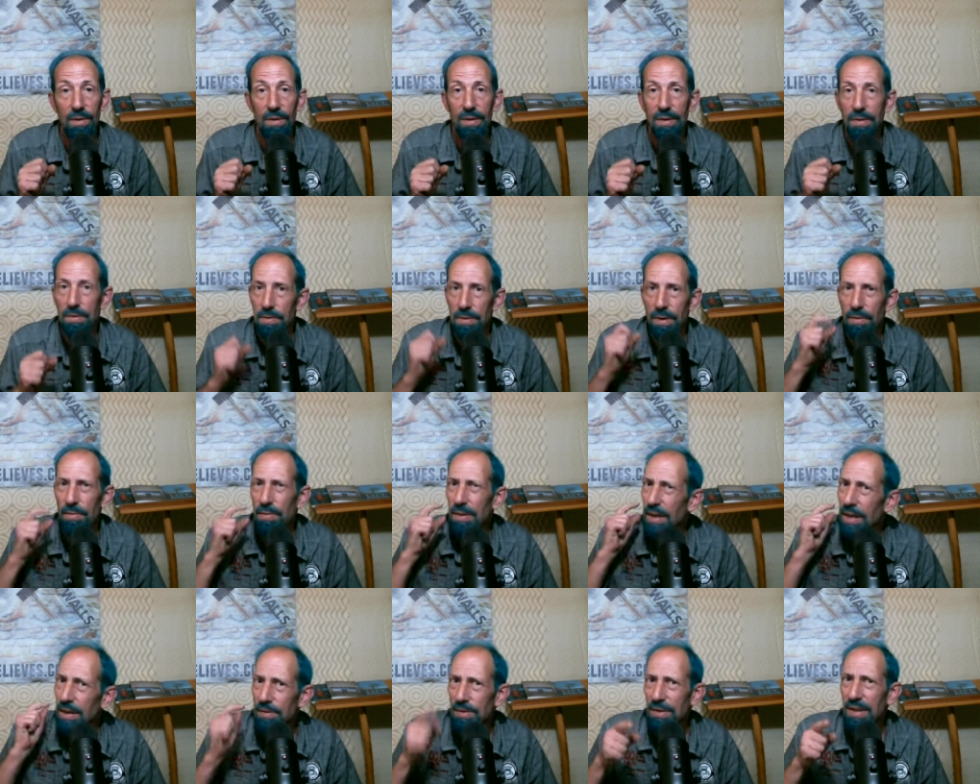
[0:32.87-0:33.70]
So
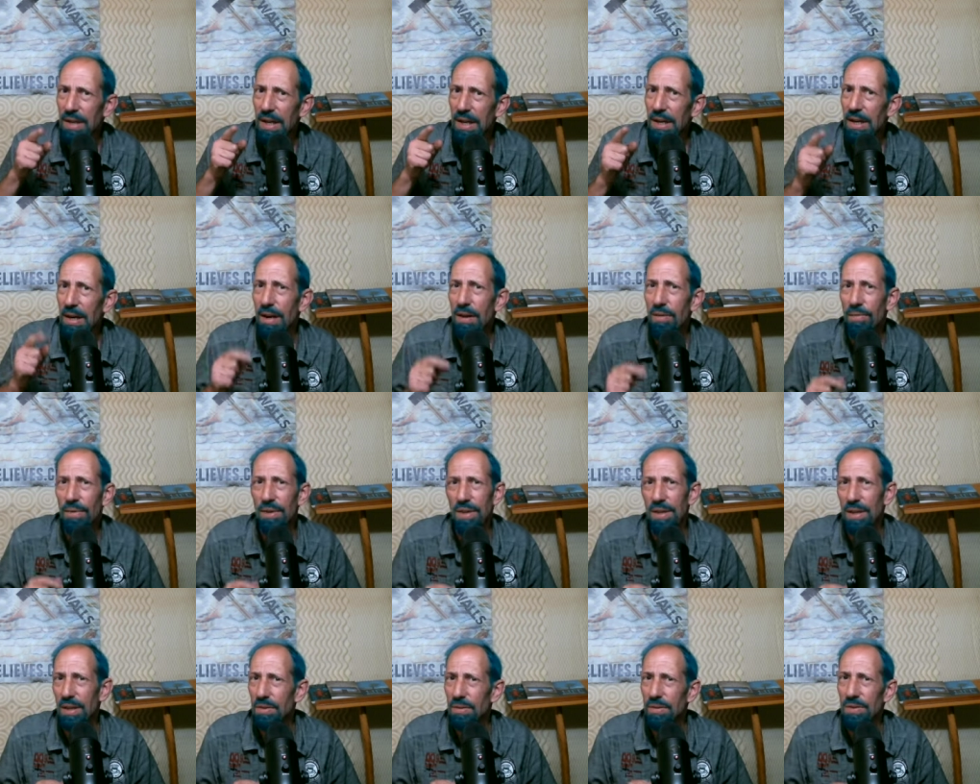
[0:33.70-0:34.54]
let's get on with
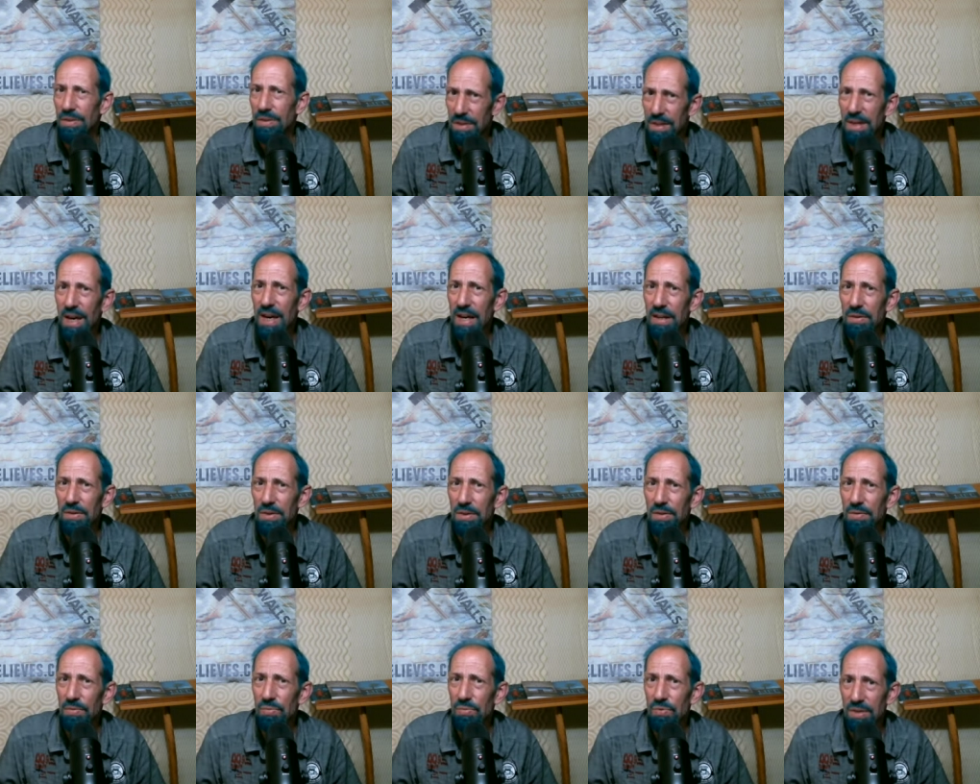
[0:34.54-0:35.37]
it. Stay
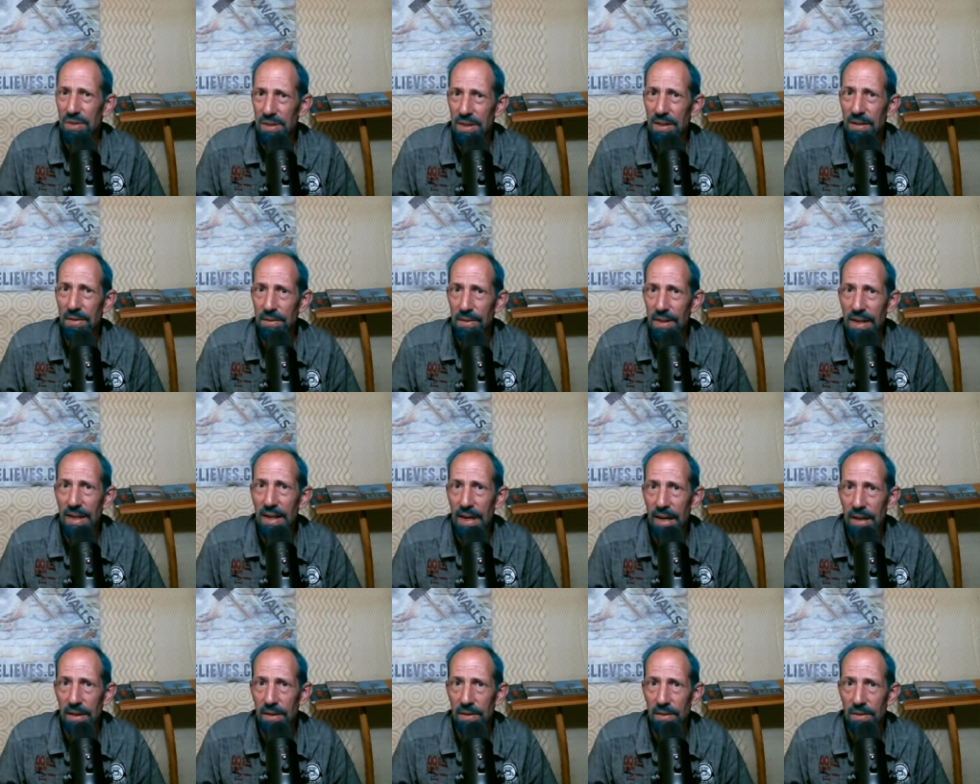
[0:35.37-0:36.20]
tuned till the
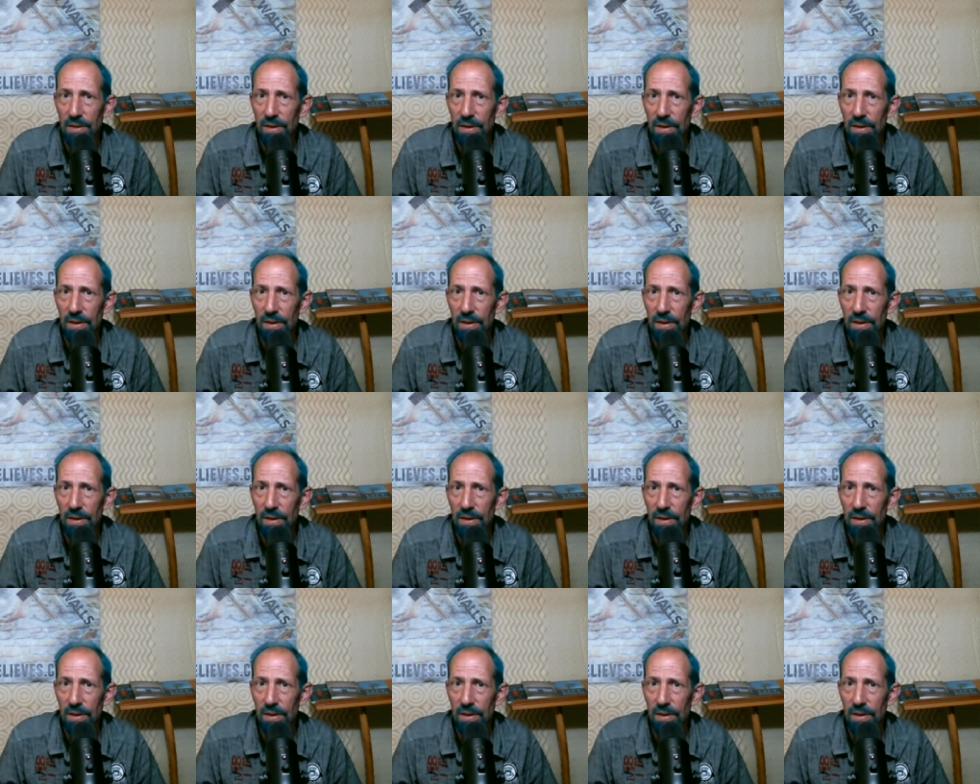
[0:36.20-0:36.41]
end.